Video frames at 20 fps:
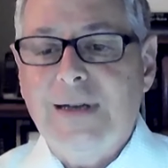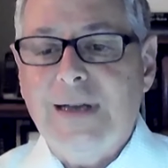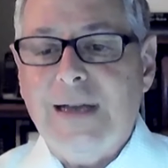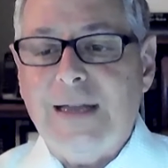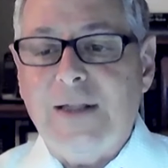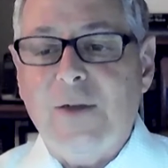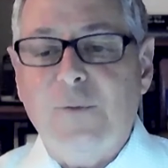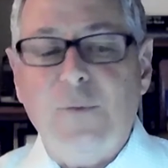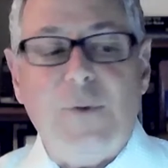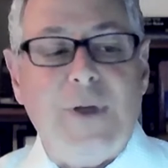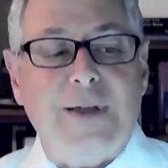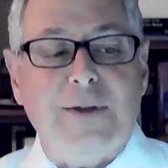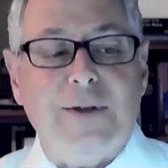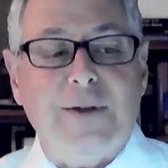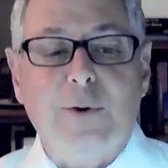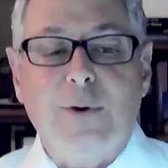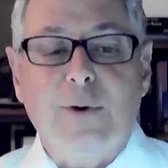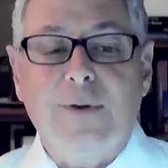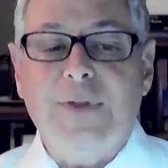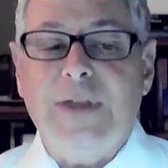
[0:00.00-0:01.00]
and the
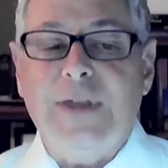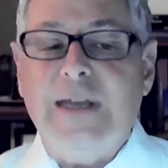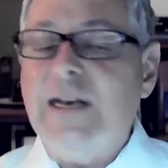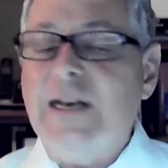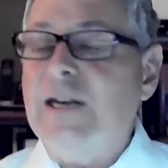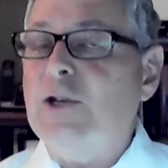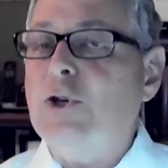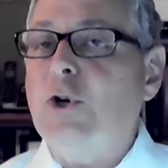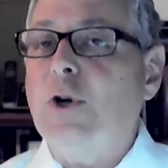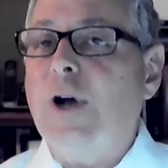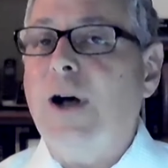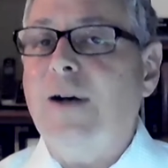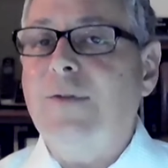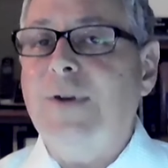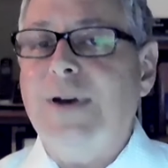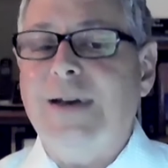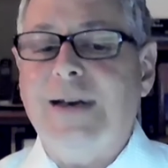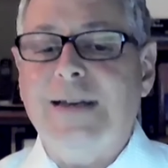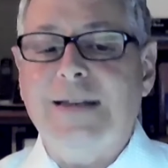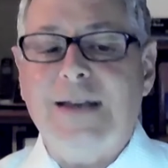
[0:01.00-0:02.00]
failure of the initial
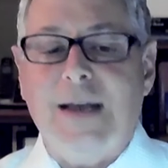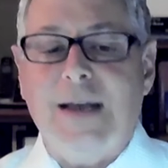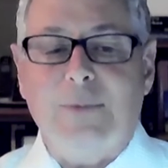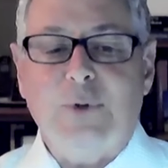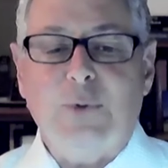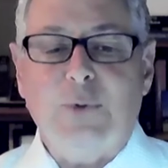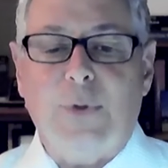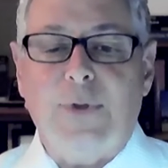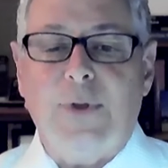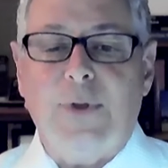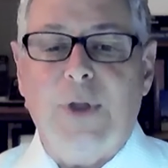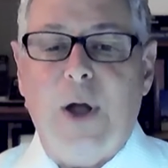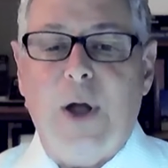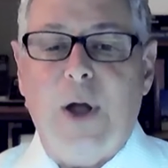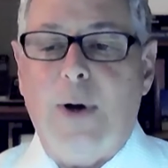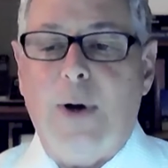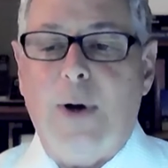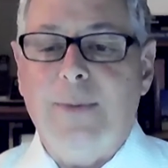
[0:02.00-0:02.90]
covenant attempts with Noah.